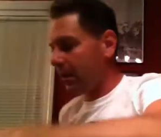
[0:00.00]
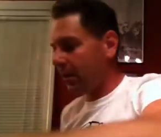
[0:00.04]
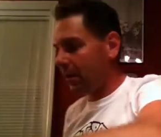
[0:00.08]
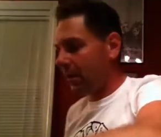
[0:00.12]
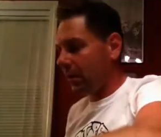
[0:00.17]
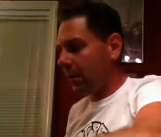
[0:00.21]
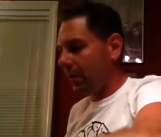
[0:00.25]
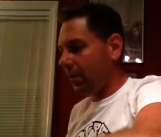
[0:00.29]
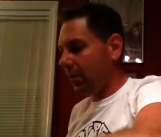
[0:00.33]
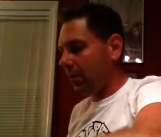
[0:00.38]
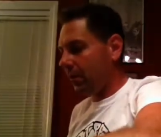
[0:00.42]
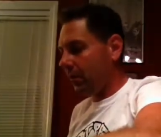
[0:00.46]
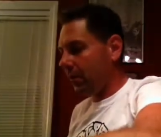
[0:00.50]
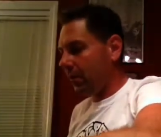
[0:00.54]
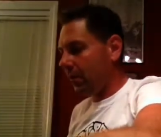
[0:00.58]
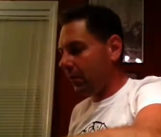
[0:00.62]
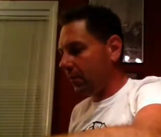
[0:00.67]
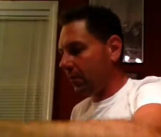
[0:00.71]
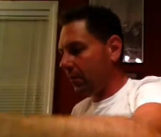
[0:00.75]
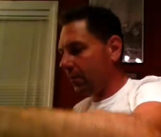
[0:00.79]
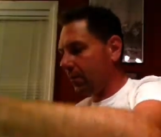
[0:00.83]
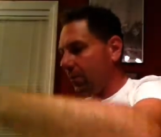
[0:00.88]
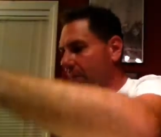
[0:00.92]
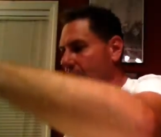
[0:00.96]

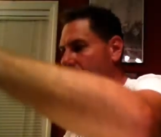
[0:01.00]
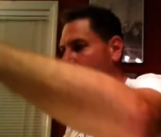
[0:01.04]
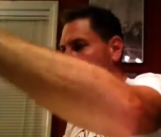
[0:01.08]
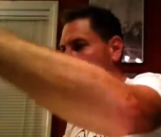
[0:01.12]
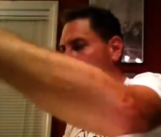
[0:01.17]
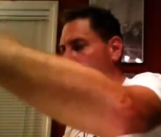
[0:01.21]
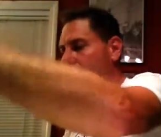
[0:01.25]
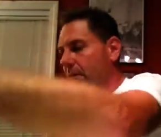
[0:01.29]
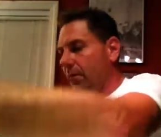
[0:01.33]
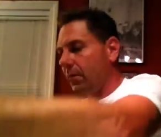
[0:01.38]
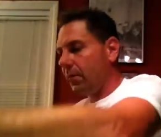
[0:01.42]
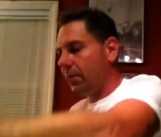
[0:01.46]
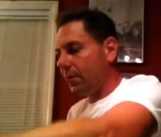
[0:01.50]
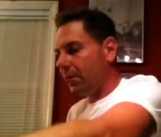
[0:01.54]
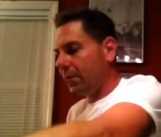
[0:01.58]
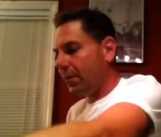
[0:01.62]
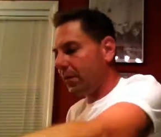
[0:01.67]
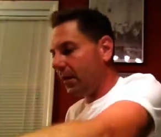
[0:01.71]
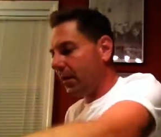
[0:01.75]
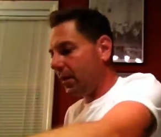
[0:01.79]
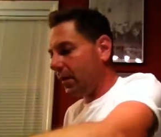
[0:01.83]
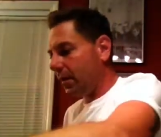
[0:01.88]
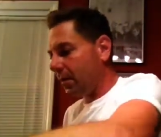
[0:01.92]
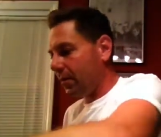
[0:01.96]

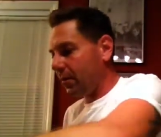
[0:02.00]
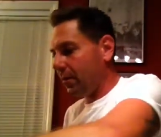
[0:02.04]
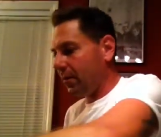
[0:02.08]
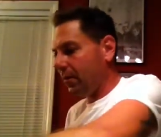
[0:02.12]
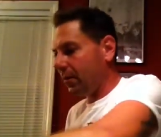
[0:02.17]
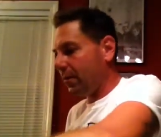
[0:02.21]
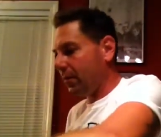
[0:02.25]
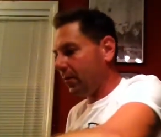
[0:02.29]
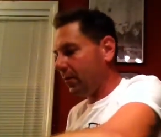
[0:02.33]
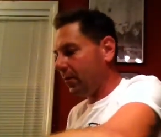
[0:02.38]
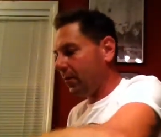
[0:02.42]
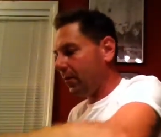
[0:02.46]
Nobody speaks.